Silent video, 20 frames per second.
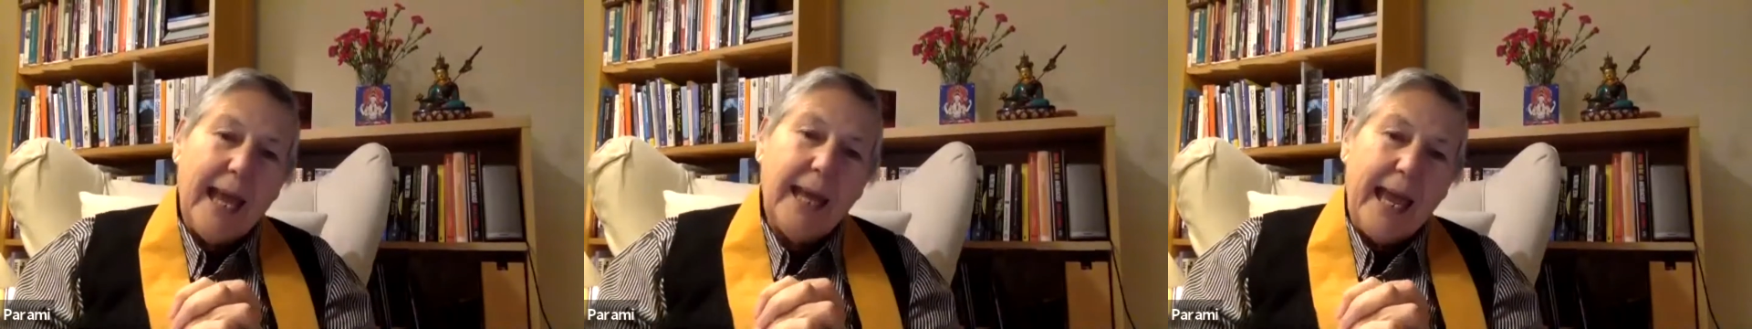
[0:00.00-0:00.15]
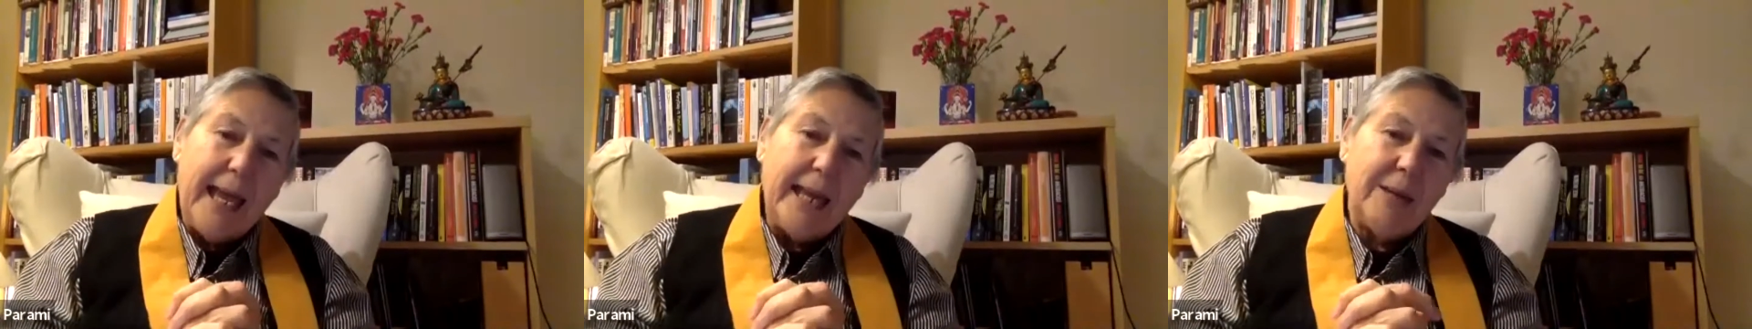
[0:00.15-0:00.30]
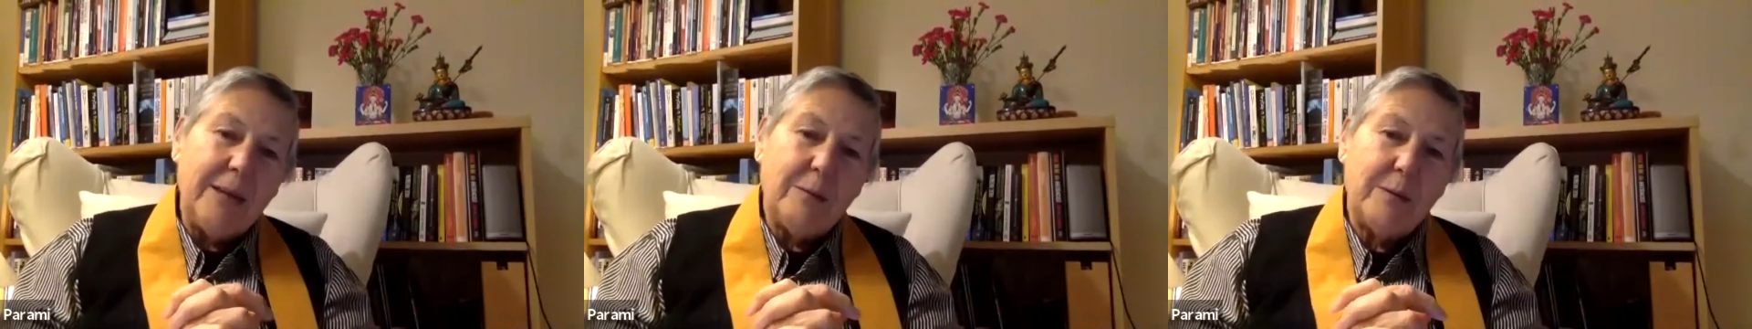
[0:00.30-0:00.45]

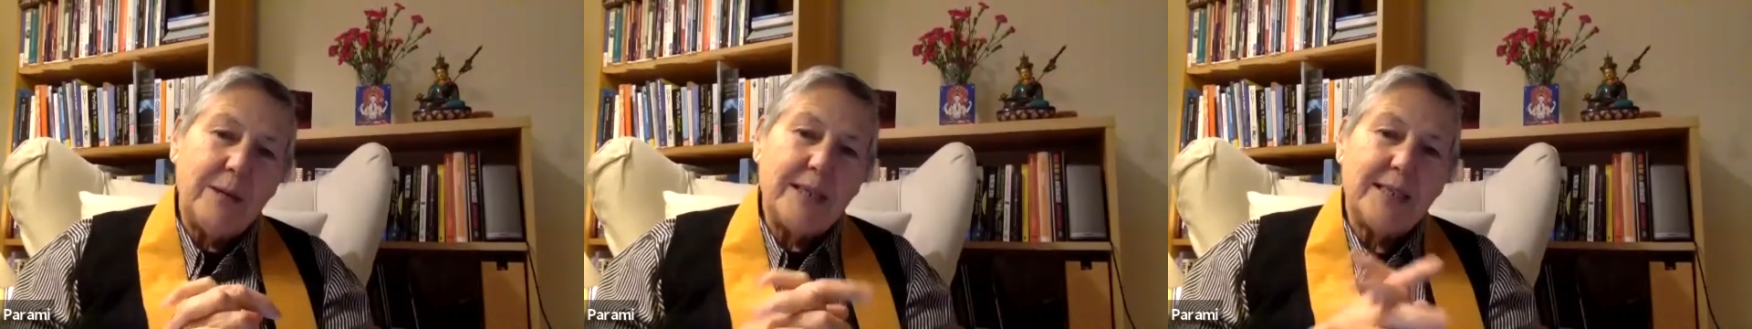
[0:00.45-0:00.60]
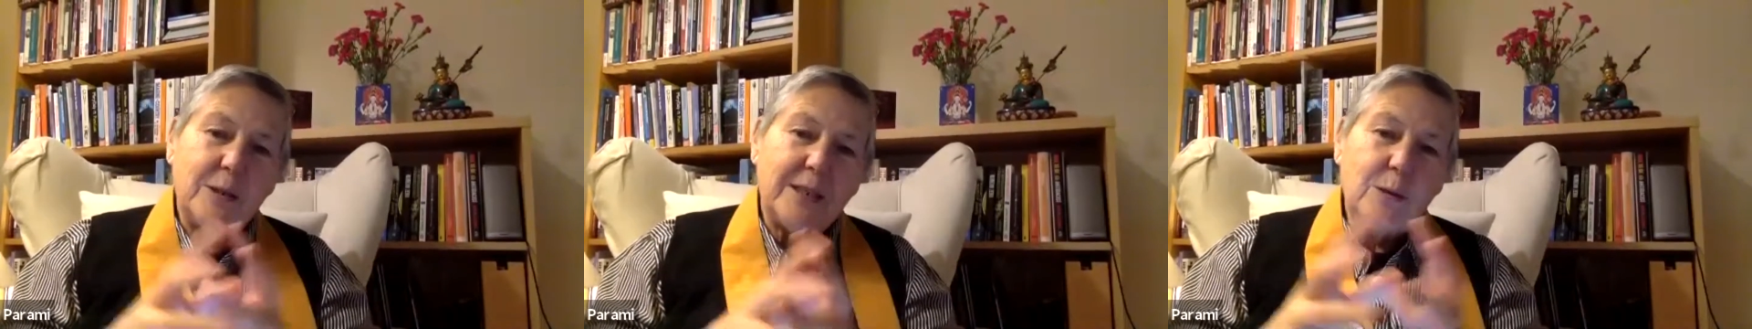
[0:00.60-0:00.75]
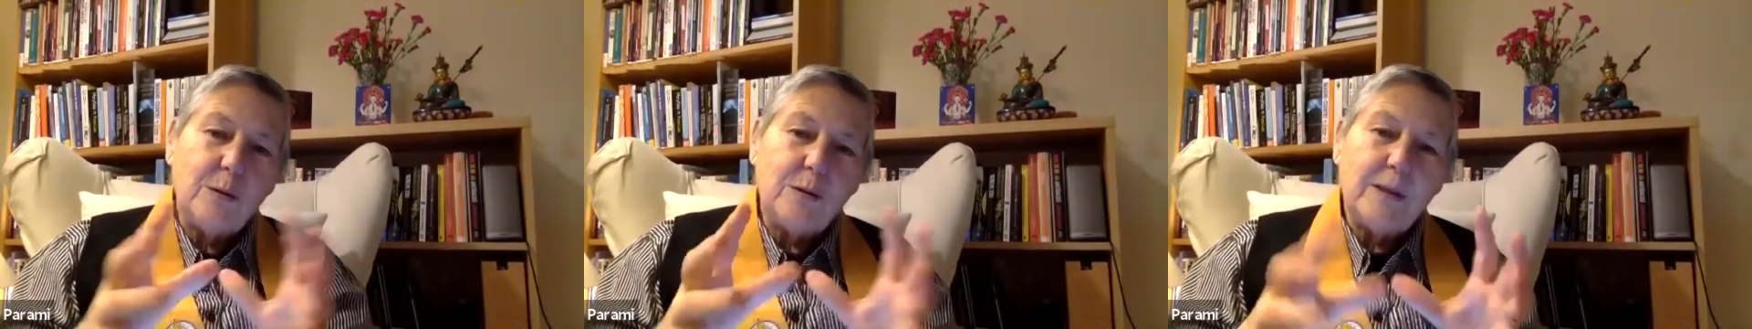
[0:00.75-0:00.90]
Anyway,
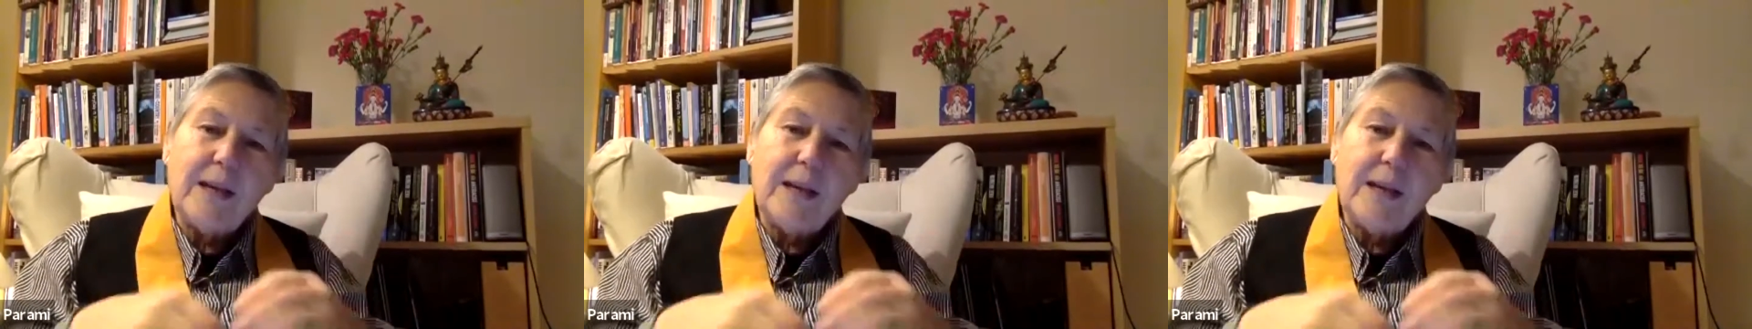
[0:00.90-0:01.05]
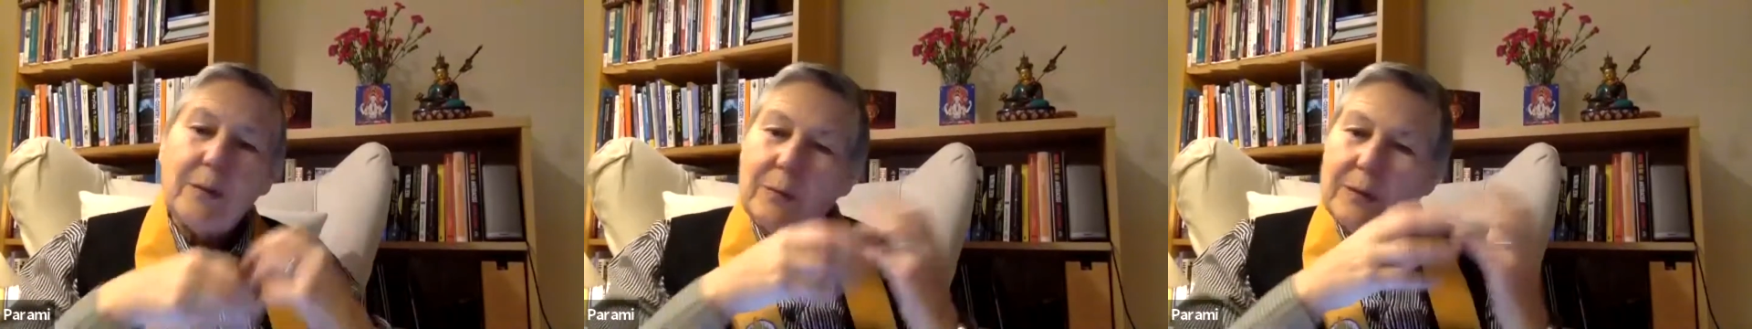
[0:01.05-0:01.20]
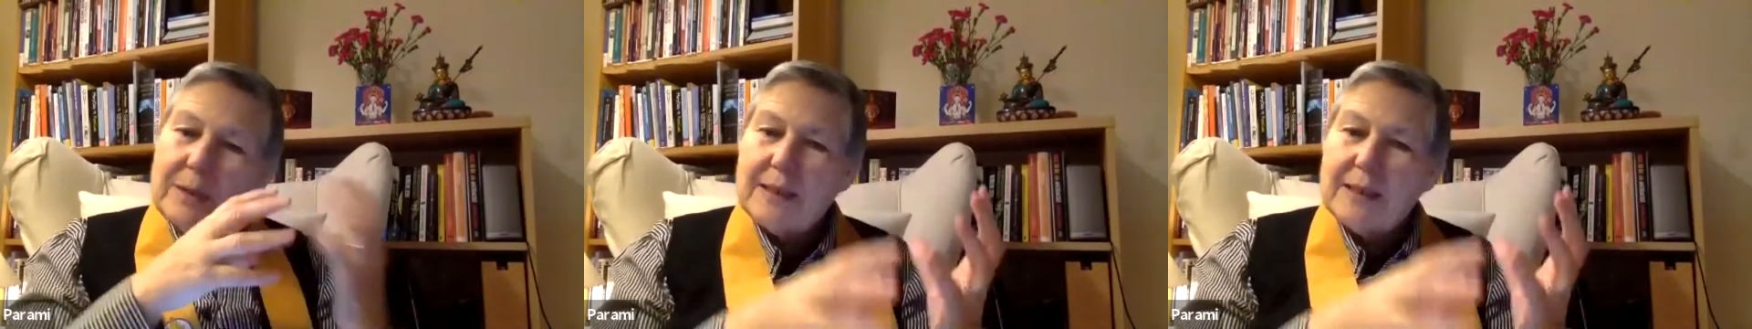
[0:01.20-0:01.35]
so
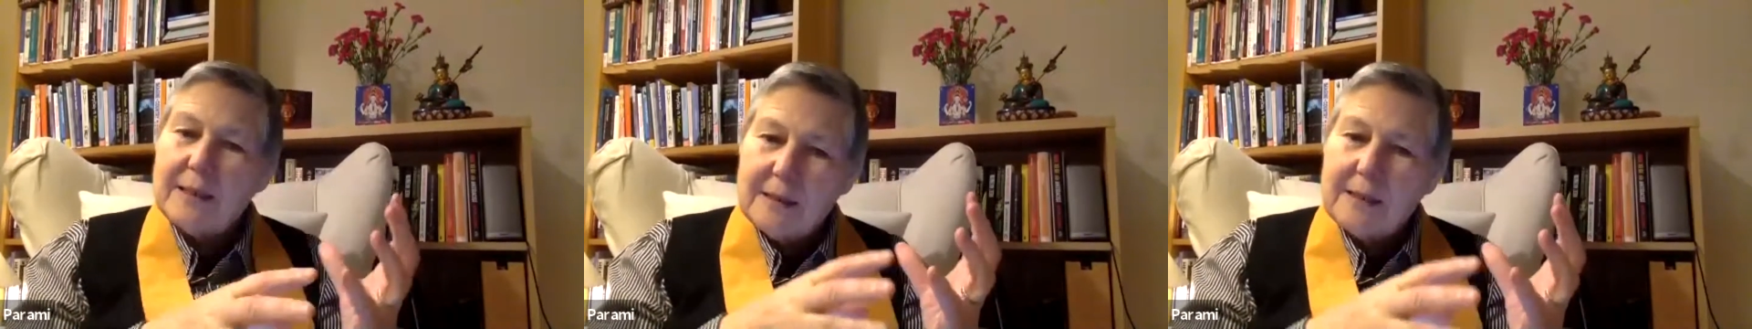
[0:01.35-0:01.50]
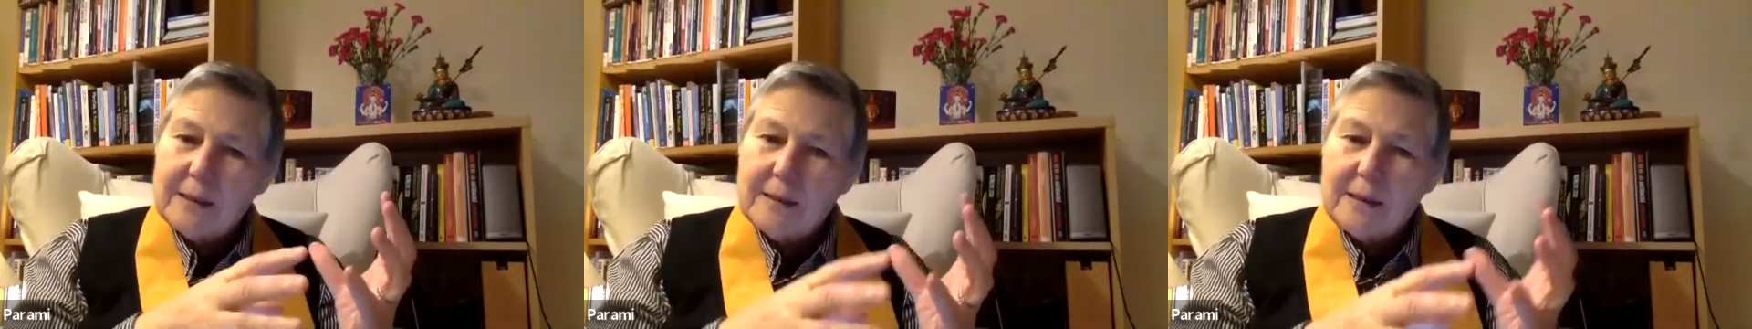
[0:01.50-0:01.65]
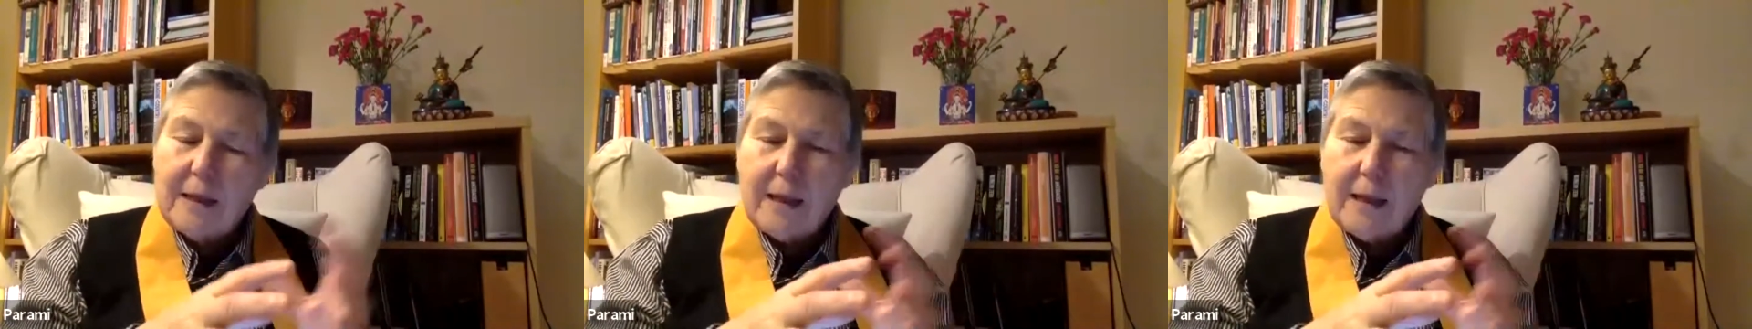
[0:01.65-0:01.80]
that was,